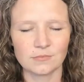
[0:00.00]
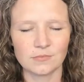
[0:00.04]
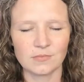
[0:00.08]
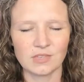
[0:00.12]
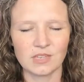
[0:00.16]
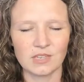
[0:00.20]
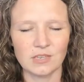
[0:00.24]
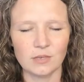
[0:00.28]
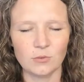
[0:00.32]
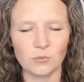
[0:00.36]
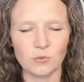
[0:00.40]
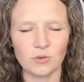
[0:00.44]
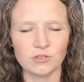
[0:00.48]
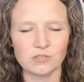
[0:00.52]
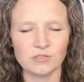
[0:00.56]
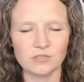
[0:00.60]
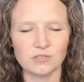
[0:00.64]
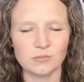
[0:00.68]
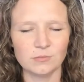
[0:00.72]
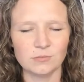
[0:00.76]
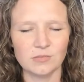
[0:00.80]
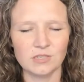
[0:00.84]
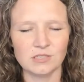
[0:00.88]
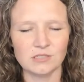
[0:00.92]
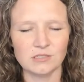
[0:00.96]
He wants
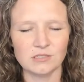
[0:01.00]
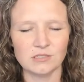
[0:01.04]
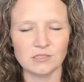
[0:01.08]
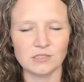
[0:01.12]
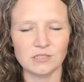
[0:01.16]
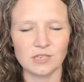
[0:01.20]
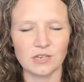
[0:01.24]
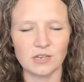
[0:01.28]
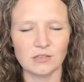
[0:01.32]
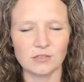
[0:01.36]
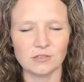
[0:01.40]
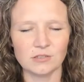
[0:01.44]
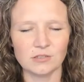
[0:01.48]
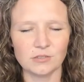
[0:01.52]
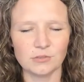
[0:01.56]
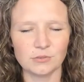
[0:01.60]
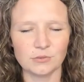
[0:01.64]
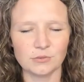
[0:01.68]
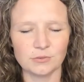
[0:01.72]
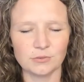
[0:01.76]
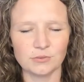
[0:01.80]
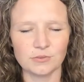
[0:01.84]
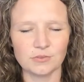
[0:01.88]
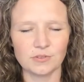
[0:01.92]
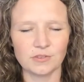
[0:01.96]
me to tell
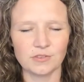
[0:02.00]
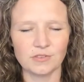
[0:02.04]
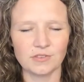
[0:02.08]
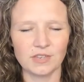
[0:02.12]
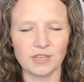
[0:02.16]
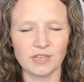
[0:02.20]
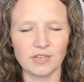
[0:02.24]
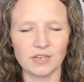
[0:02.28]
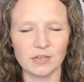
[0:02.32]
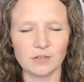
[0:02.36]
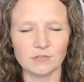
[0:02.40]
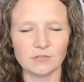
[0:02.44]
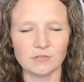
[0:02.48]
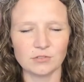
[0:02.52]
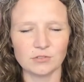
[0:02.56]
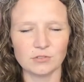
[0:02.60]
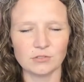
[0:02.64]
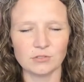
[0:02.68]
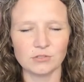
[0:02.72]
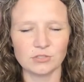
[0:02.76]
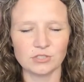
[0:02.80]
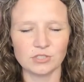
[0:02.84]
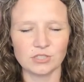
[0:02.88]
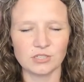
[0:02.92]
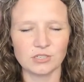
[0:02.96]
you that
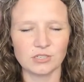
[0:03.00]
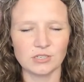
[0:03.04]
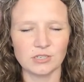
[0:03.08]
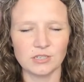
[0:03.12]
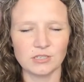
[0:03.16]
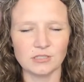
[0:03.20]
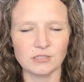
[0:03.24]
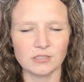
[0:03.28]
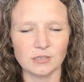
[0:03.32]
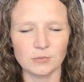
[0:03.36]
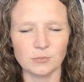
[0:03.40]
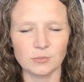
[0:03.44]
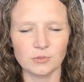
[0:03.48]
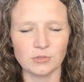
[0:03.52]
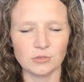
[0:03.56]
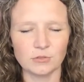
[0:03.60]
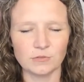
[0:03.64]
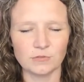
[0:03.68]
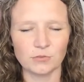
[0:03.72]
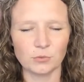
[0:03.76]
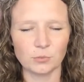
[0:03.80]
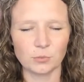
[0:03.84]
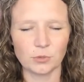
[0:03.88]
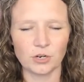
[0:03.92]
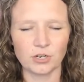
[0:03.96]
evolution is a
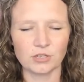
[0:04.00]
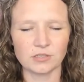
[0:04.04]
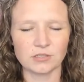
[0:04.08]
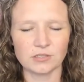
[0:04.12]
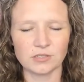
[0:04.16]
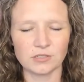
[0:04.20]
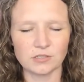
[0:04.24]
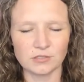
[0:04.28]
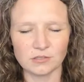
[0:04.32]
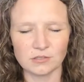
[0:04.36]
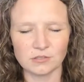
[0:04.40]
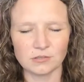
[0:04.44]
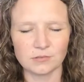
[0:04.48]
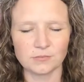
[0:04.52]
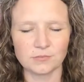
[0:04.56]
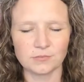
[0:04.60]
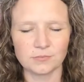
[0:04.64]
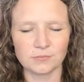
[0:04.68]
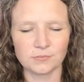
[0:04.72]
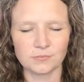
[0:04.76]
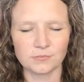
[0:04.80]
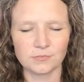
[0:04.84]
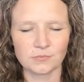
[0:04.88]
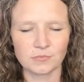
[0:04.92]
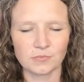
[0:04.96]
beautiful process,
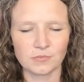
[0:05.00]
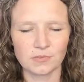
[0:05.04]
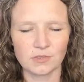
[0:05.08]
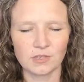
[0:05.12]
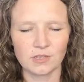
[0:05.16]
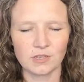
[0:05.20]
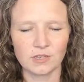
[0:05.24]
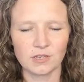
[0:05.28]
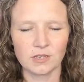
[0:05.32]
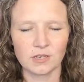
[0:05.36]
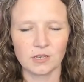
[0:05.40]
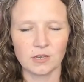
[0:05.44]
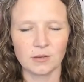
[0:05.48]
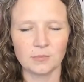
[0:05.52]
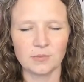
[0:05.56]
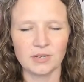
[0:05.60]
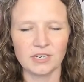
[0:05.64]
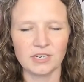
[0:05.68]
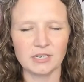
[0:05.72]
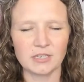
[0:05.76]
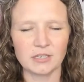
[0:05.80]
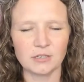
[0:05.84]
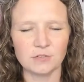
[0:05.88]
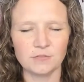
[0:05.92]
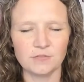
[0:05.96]
but
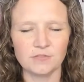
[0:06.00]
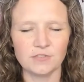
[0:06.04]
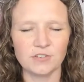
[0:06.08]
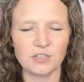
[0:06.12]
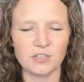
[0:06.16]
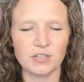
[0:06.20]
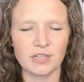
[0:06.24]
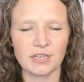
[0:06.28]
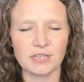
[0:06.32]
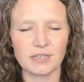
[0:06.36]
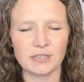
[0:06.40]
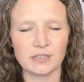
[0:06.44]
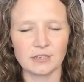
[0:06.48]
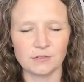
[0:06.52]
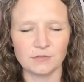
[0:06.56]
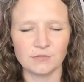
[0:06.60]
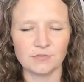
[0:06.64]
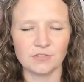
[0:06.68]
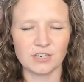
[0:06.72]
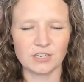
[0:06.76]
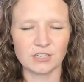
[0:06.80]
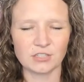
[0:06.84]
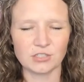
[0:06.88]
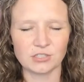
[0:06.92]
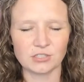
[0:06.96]
it could feel like an
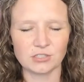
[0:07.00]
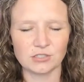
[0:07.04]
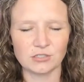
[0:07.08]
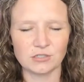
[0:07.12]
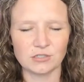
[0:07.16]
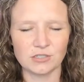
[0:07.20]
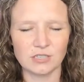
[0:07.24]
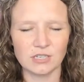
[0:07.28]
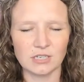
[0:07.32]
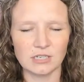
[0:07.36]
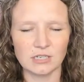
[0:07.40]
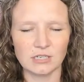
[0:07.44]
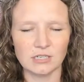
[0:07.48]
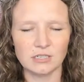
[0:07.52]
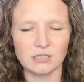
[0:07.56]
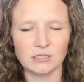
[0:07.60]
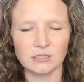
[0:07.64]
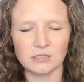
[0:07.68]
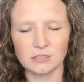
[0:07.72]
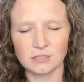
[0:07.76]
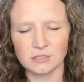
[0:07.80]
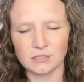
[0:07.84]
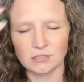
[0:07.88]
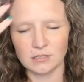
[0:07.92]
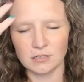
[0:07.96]
infection that
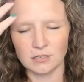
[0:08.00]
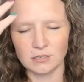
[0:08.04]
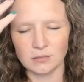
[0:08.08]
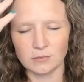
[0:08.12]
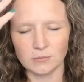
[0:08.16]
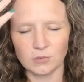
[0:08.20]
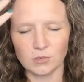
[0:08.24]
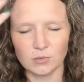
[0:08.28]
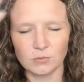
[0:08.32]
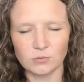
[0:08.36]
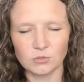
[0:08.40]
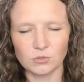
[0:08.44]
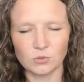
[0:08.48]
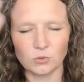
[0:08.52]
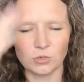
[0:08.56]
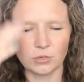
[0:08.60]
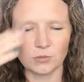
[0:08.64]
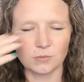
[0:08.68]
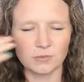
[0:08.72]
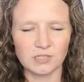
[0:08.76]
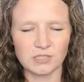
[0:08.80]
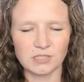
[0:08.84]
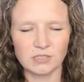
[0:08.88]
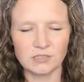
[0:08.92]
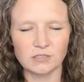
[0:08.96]
is um,
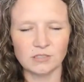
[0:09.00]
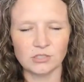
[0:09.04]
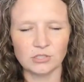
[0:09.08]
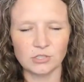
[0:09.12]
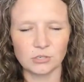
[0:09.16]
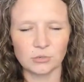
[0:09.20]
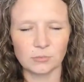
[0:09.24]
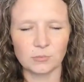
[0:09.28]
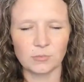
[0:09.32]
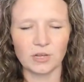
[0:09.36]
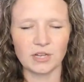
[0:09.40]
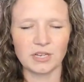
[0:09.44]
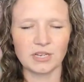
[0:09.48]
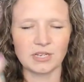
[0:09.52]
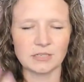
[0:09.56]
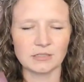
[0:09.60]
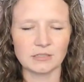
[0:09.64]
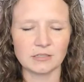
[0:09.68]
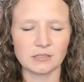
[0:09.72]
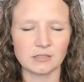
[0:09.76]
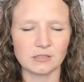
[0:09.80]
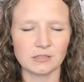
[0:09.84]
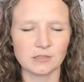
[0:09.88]
absorbed into your mind.